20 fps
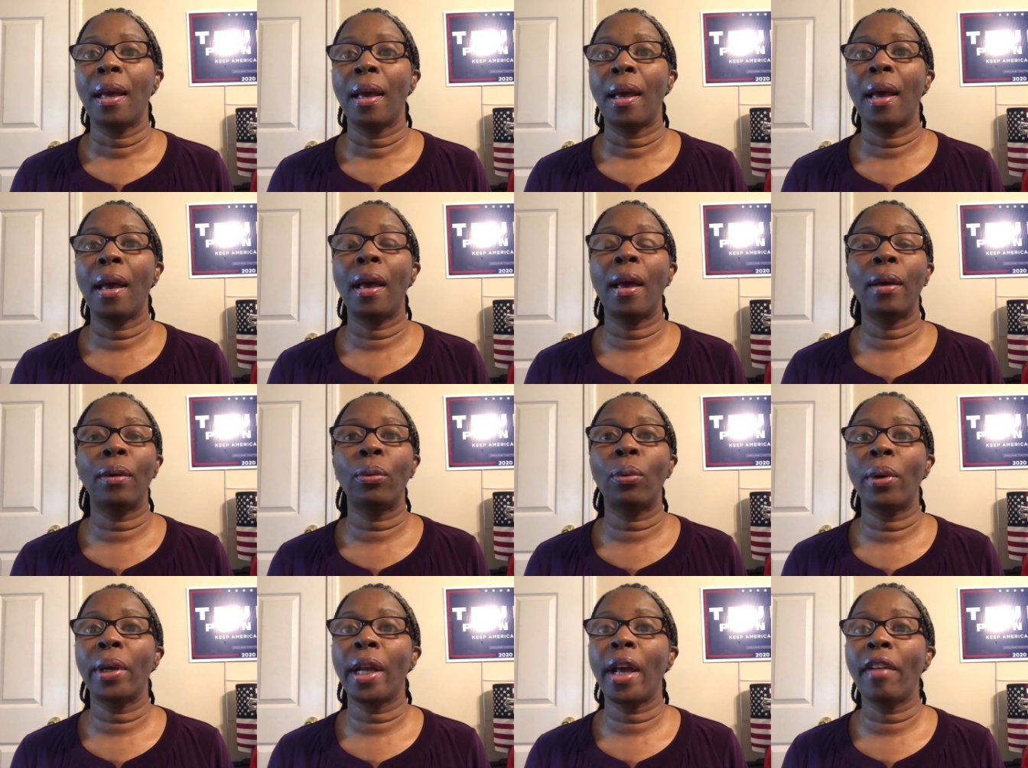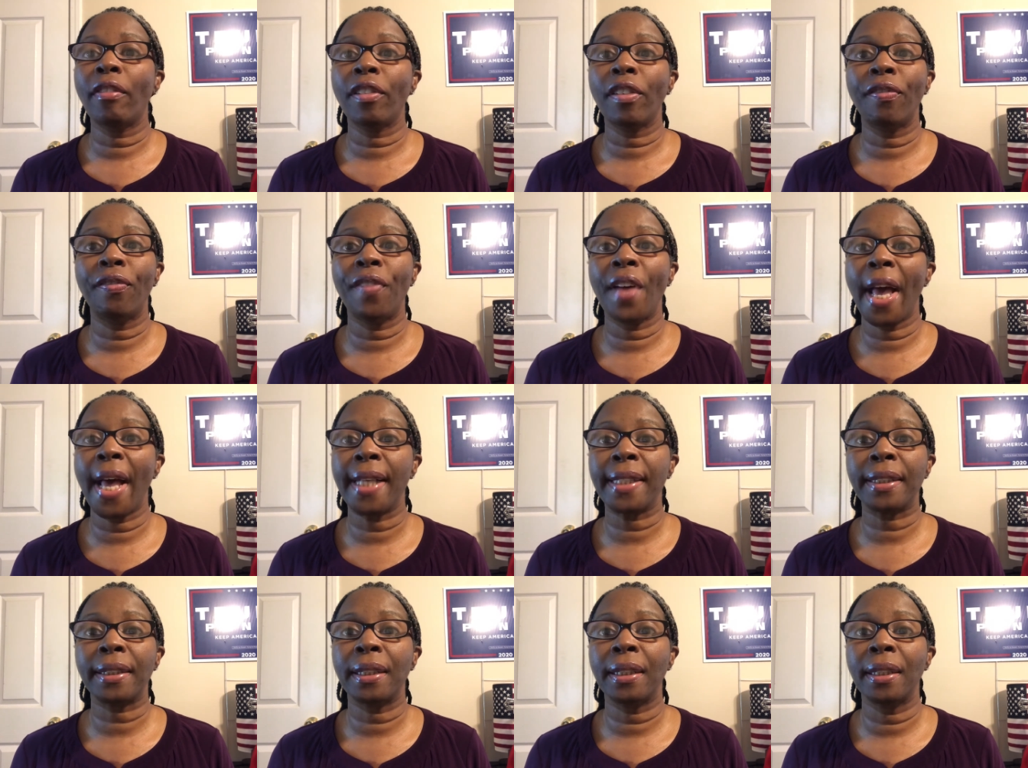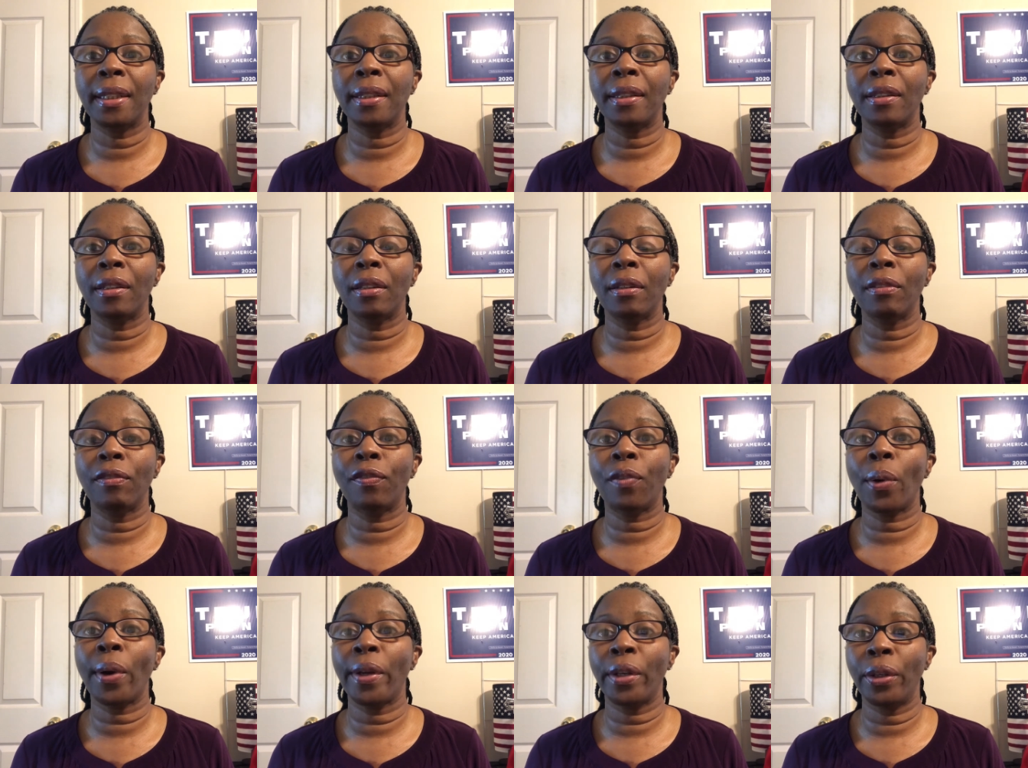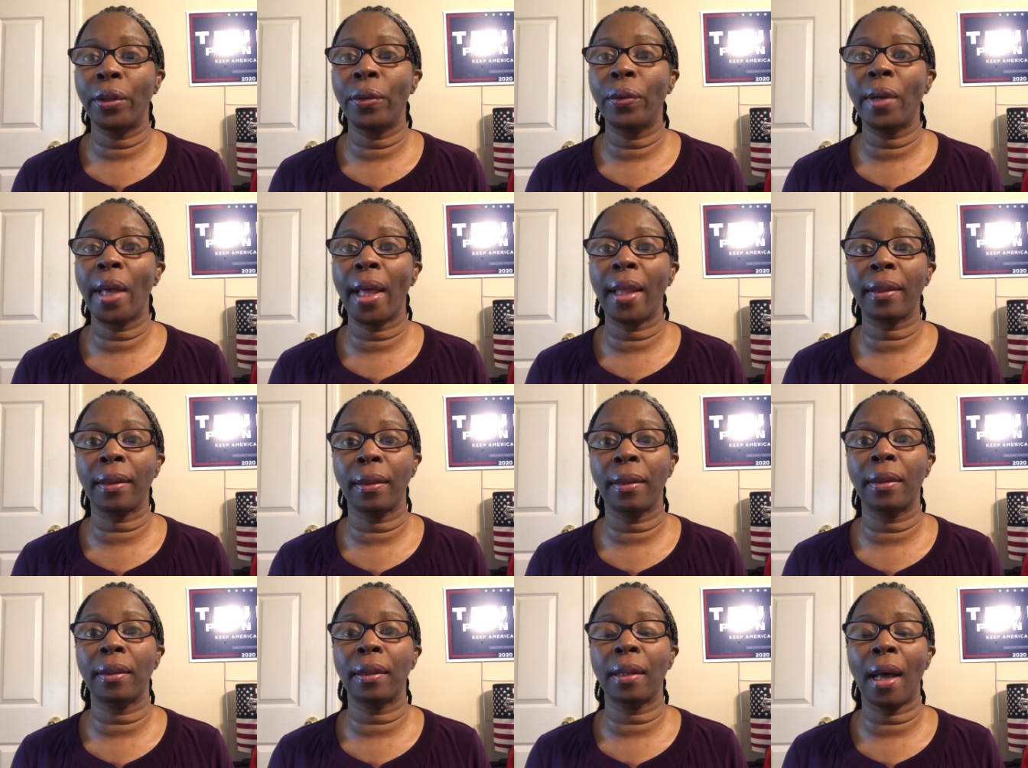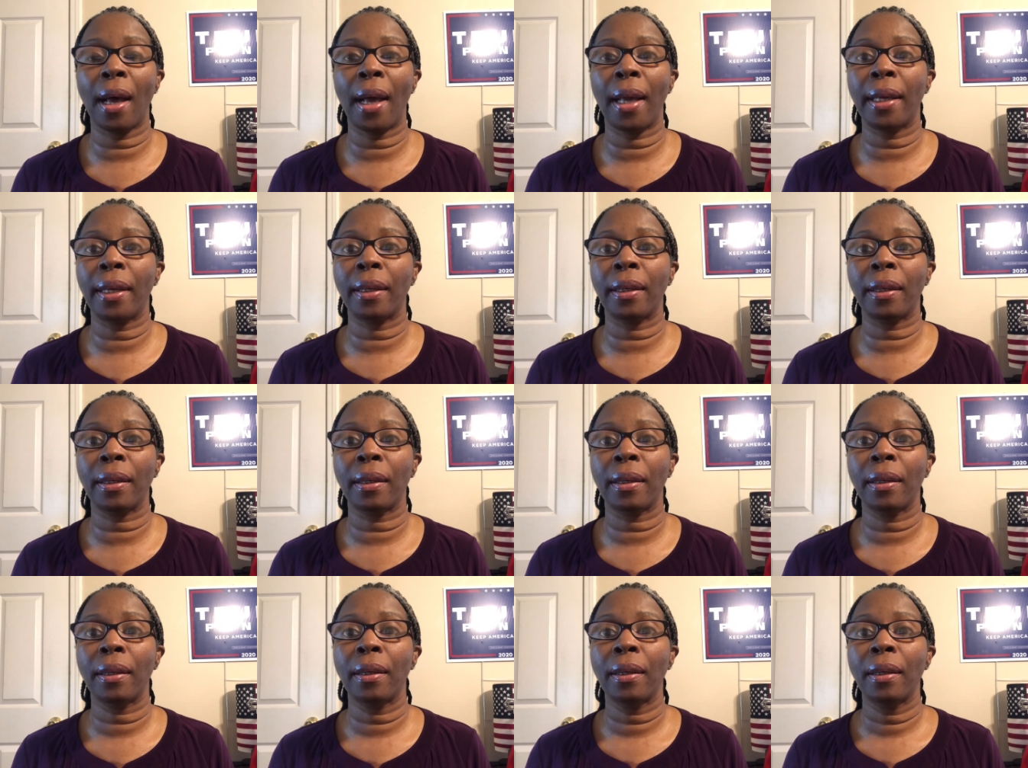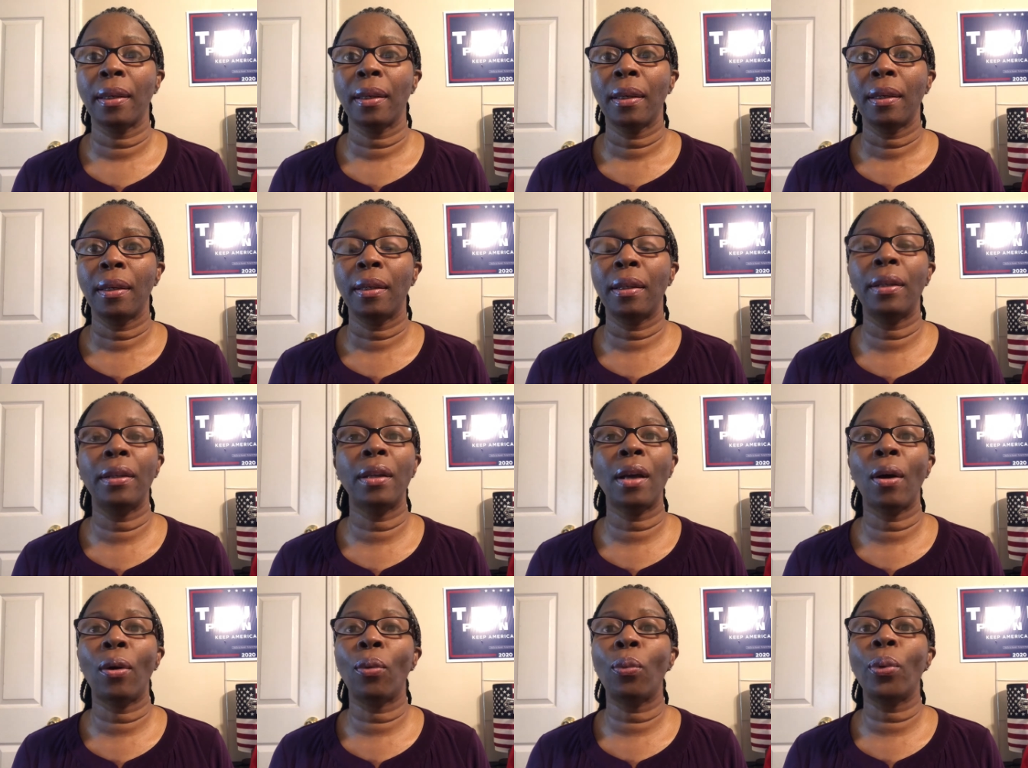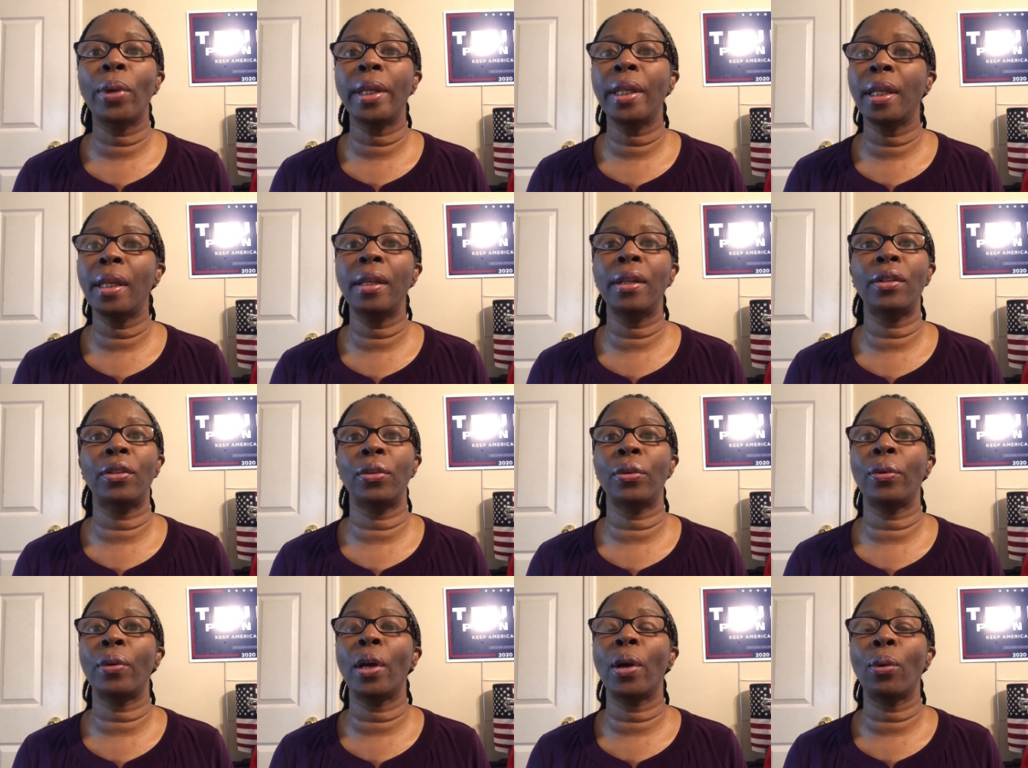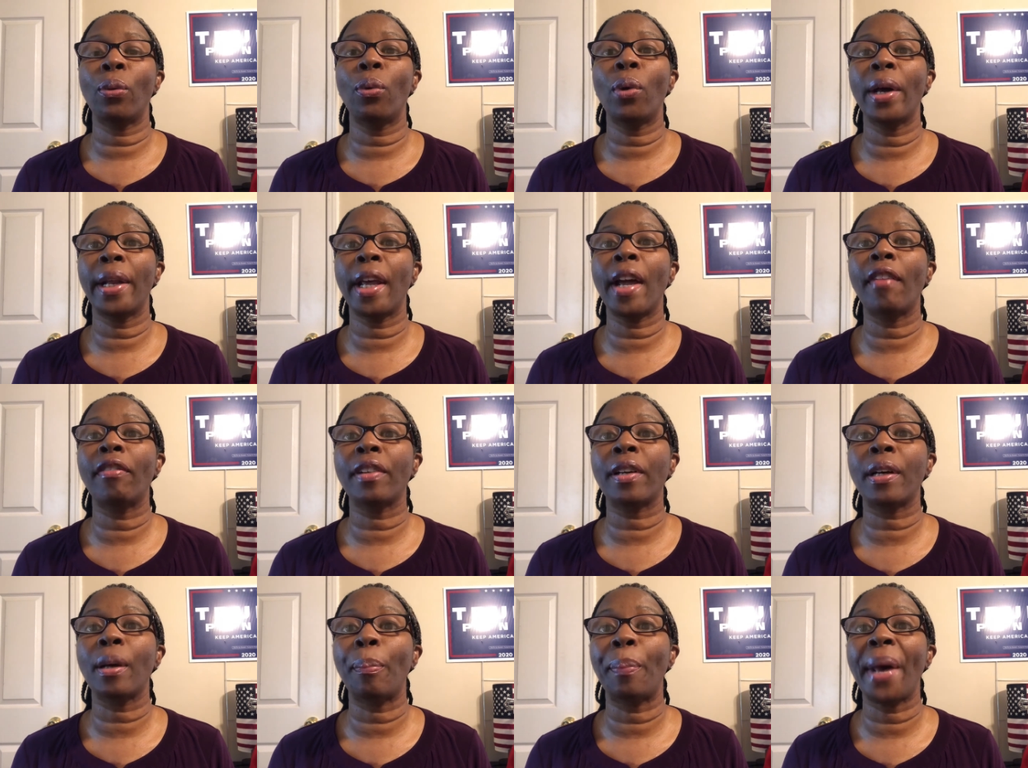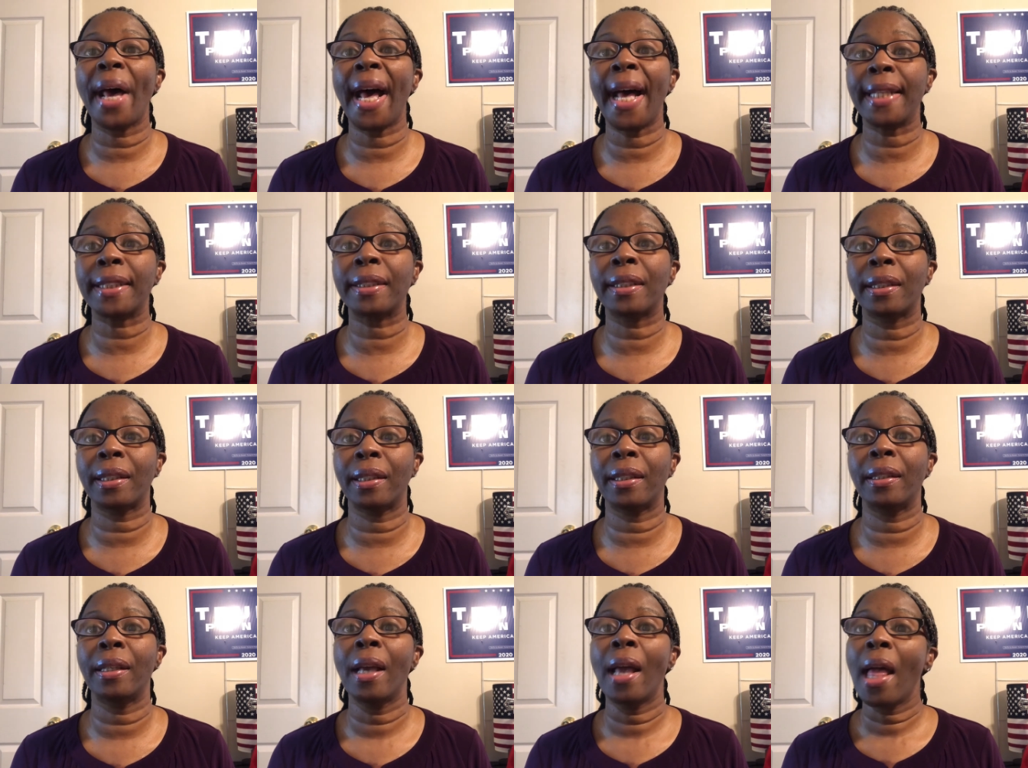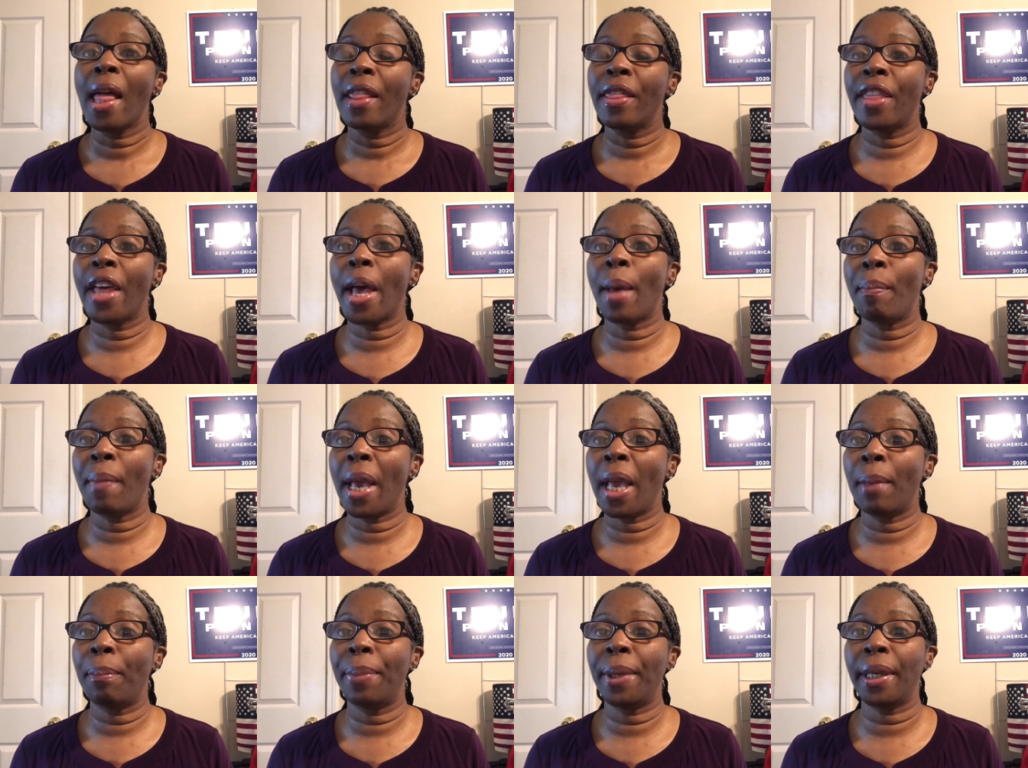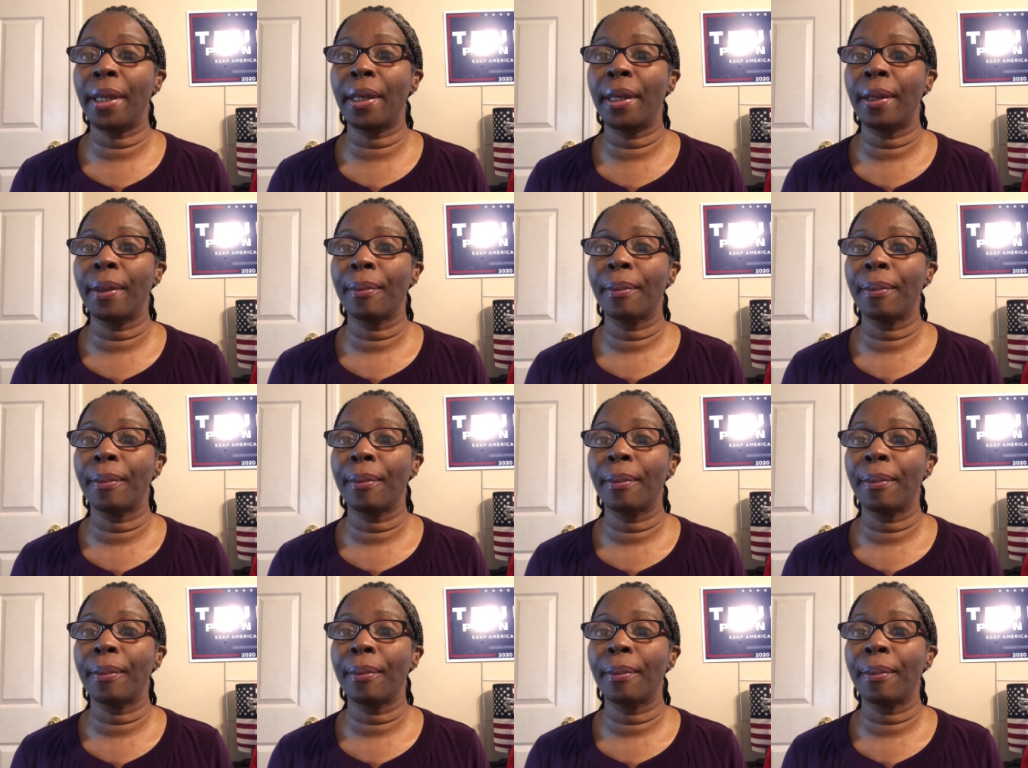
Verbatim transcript: And whatever facet for you that look like, you know, we need you in whatever capacity that may be.